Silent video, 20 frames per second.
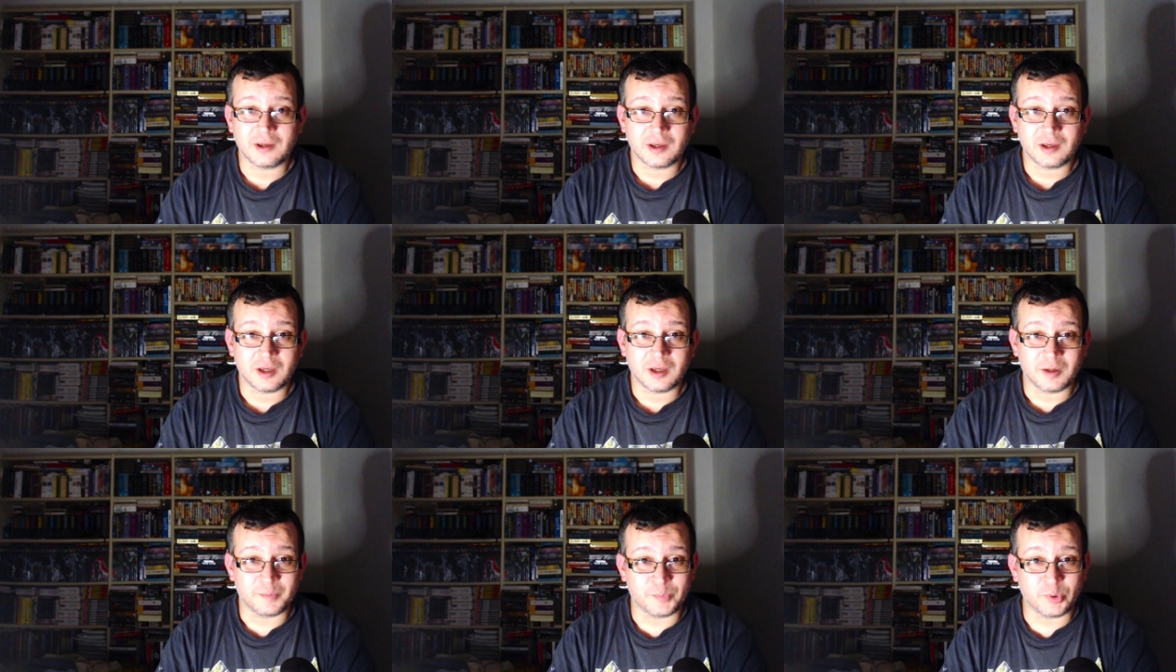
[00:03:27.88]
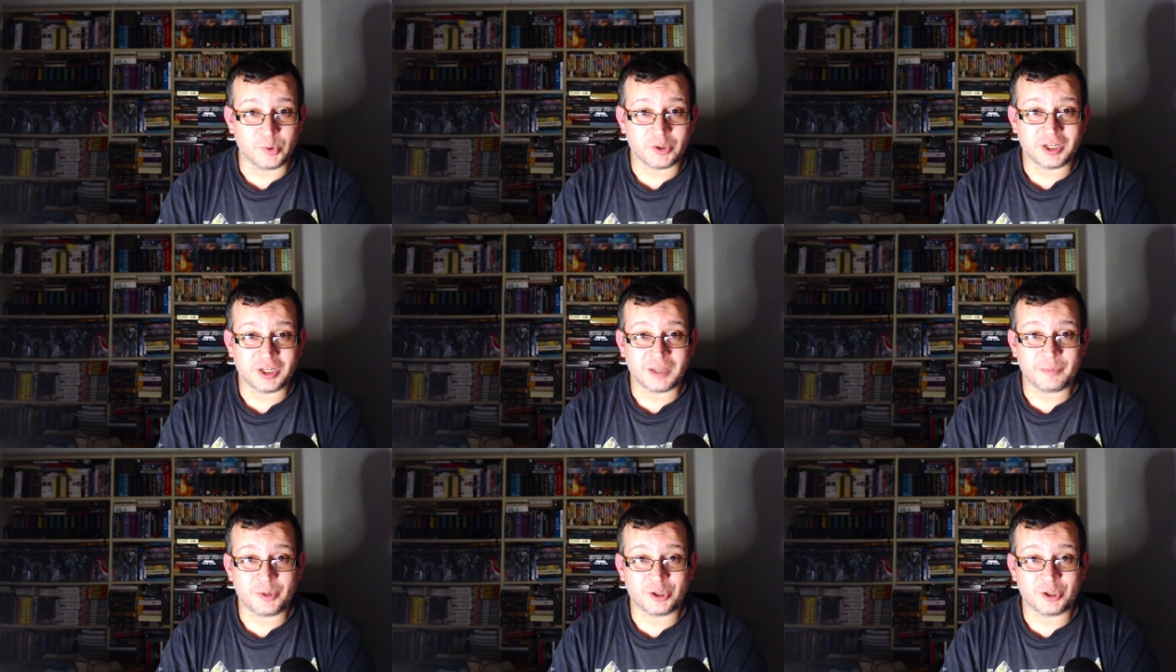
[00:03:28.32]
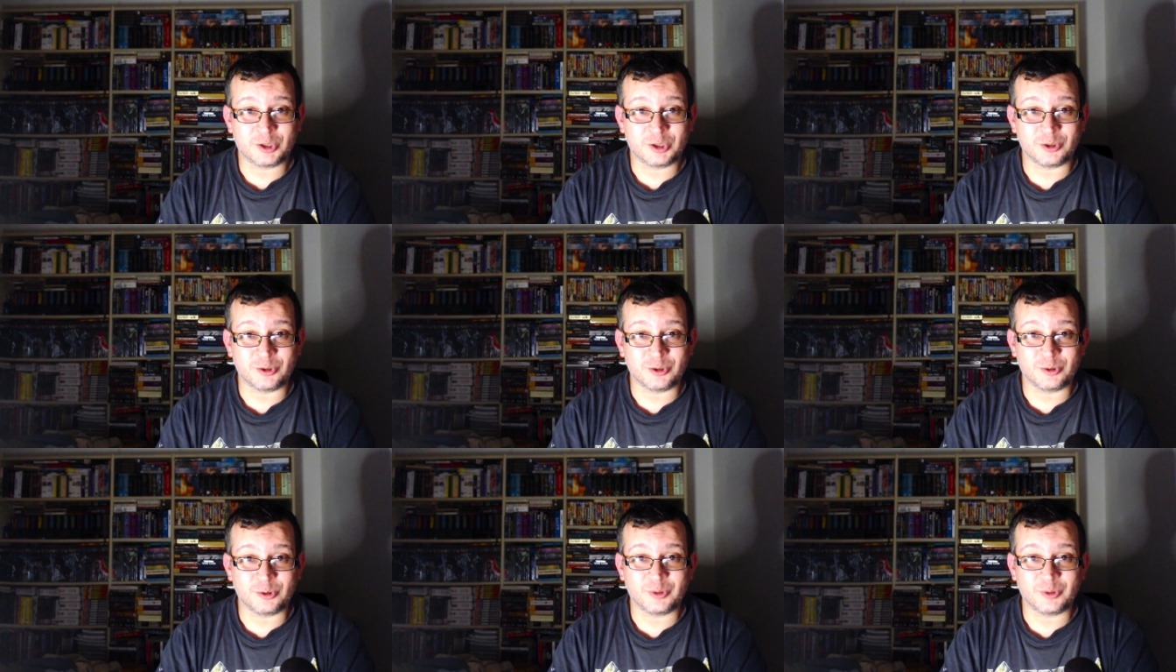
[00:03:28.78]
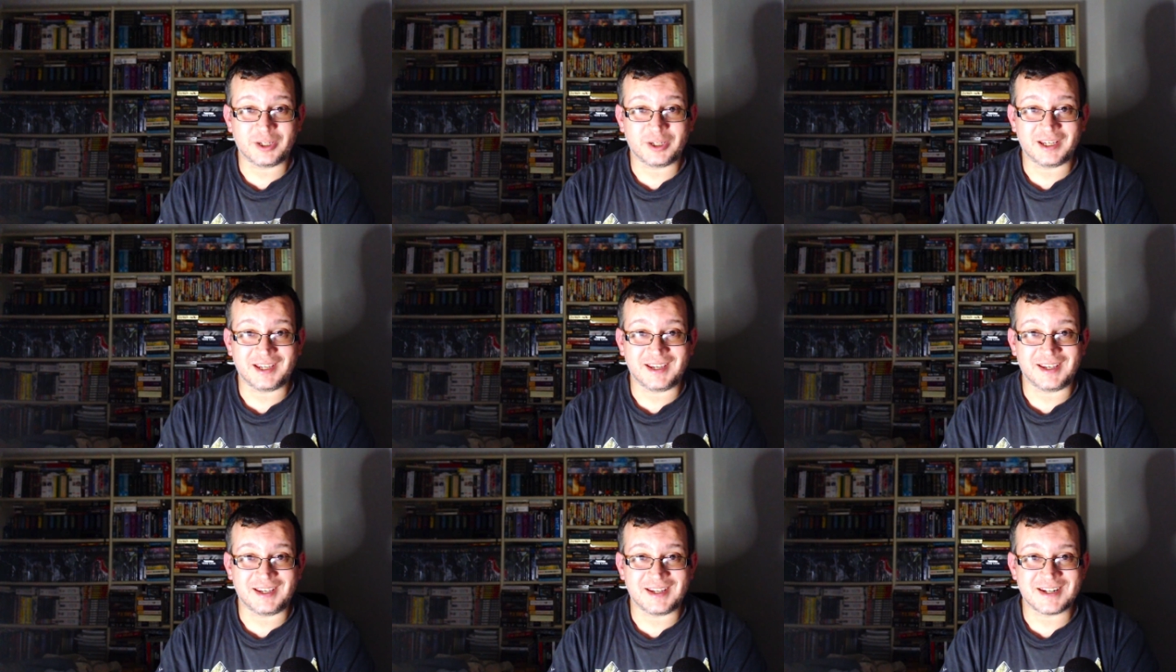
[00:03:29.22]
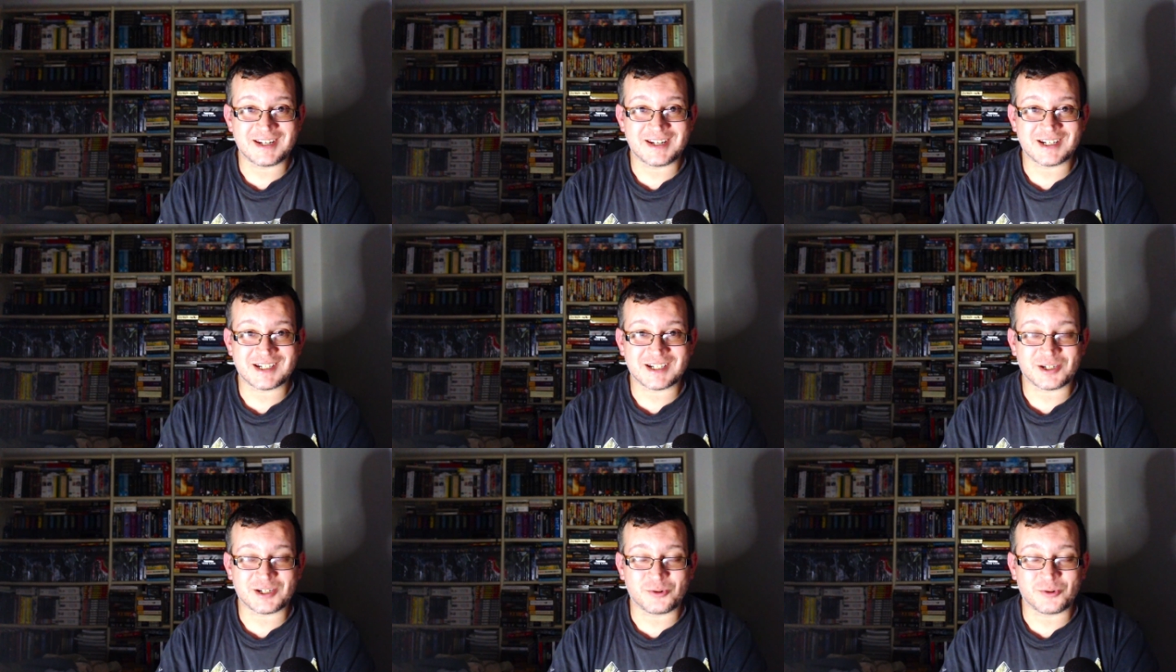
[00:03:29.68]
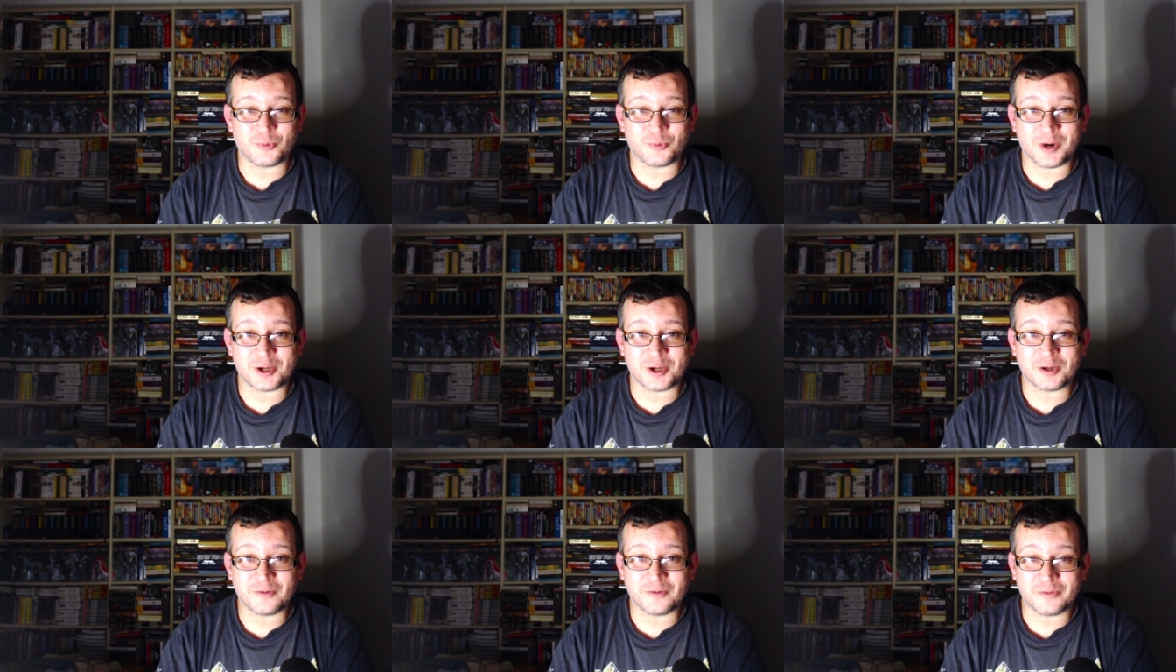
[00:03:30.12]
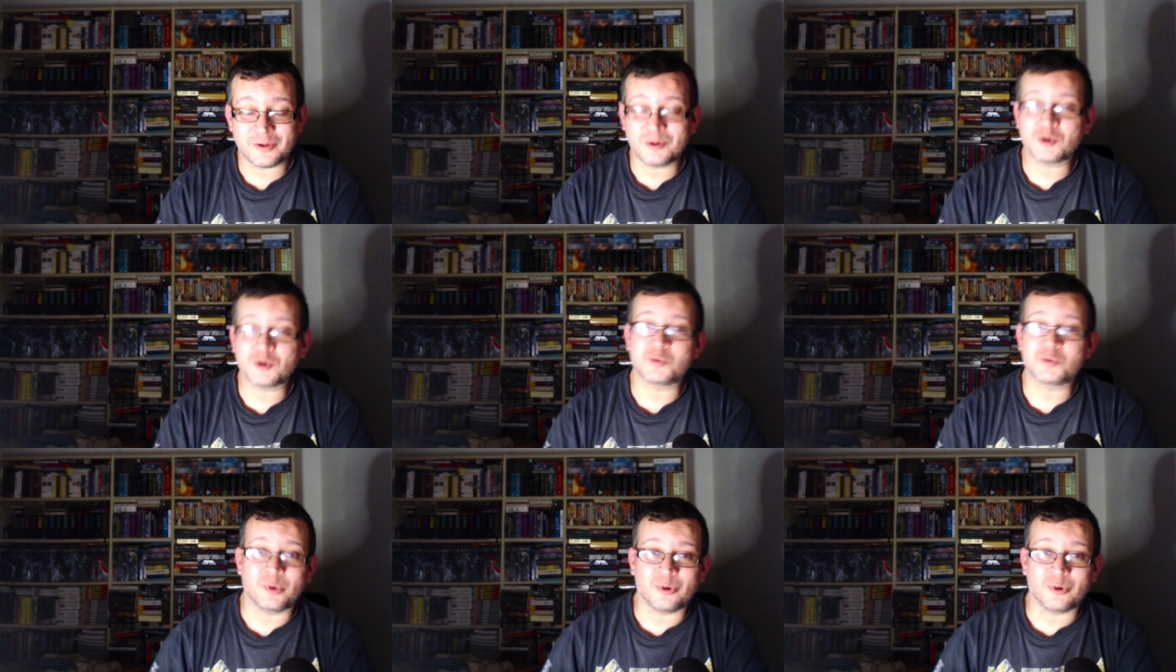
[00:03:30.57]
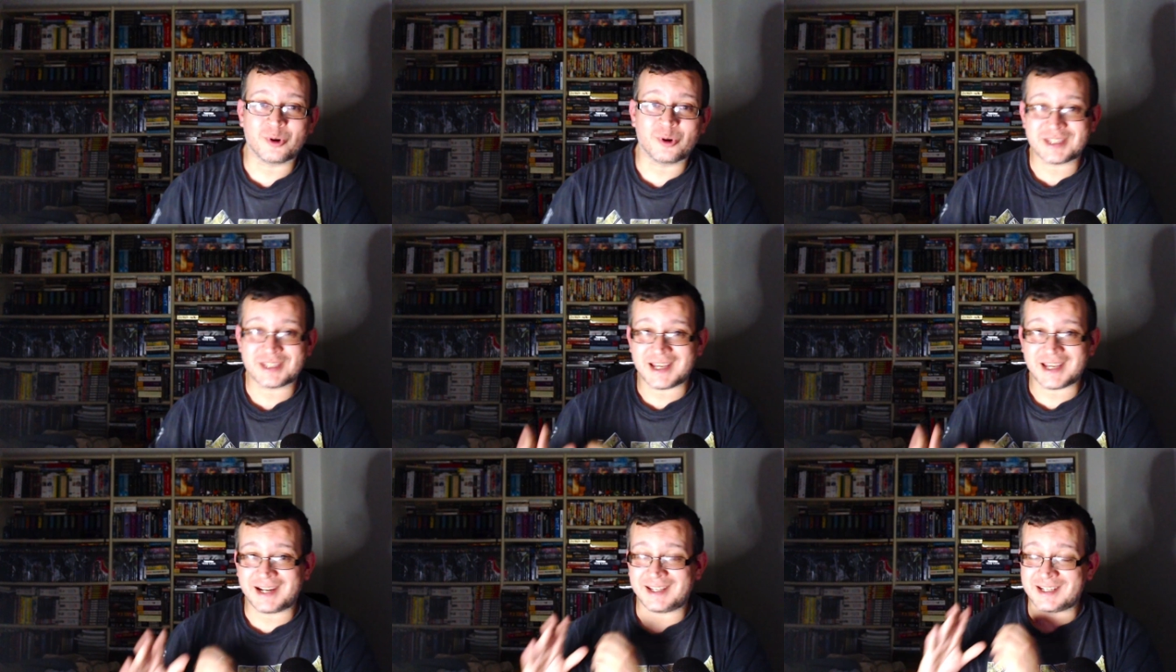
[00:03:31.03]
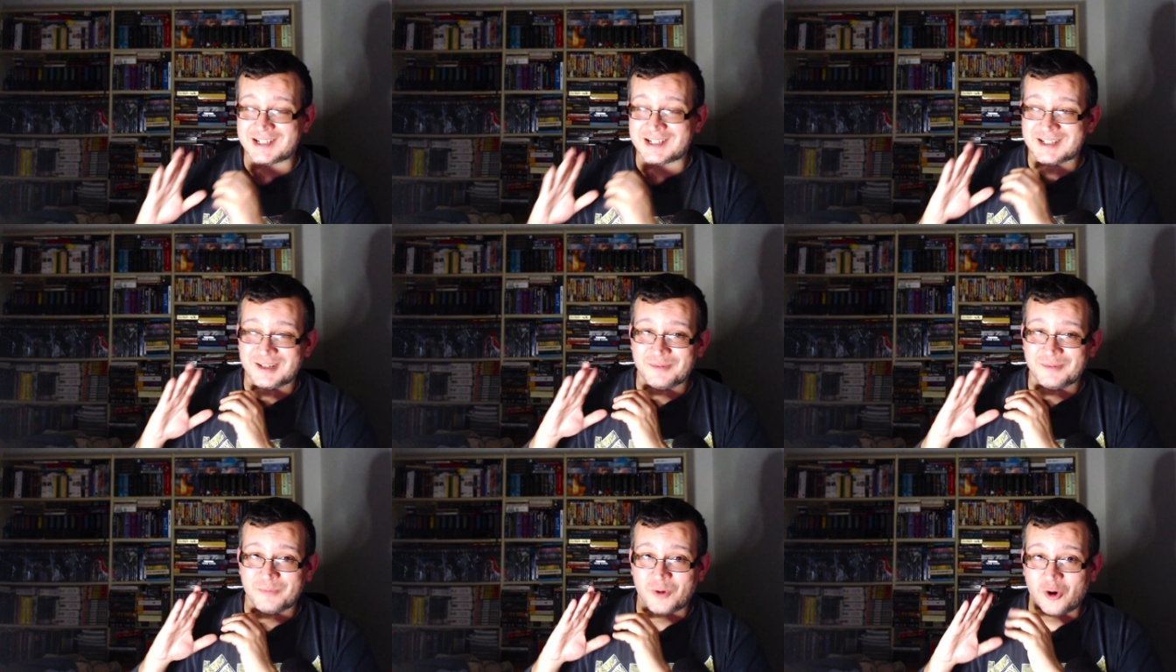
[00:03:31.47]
Book number two is one of those books that is